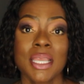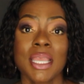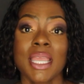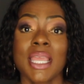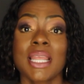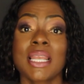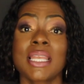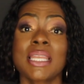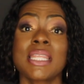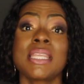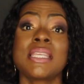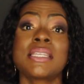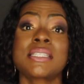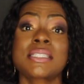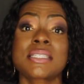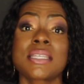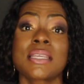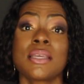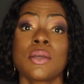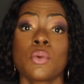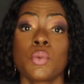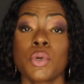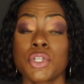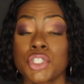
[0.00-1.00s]
At
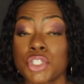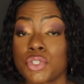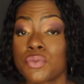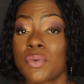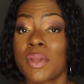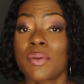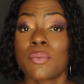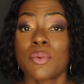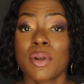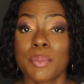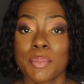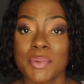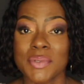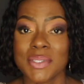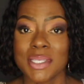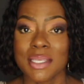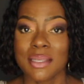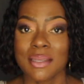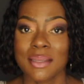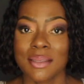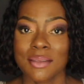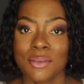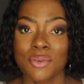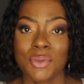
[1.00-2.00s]
least what you have
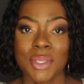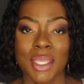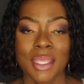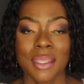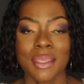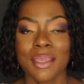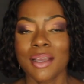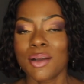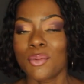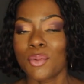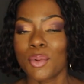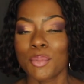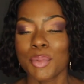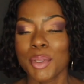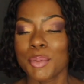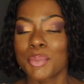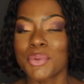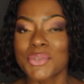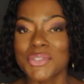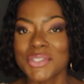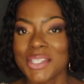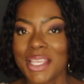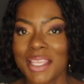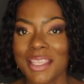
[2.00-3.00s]
represented. You can't help what
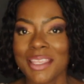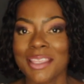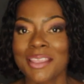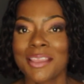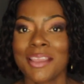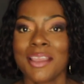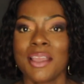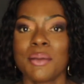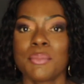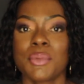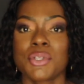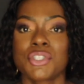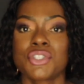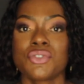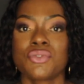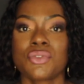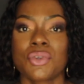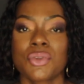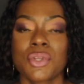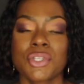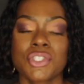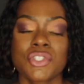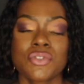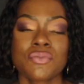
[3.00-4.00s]
people say, but you
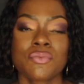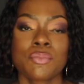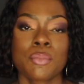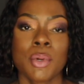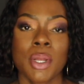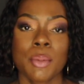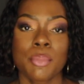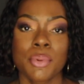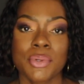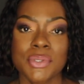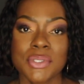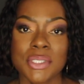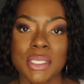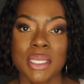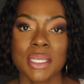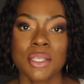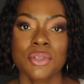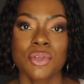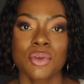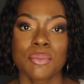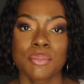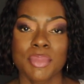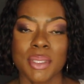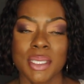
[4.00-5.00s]
know that you
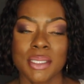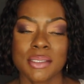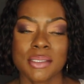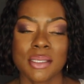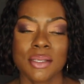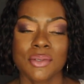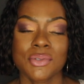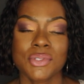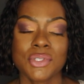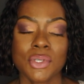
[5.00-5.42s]
presented your best.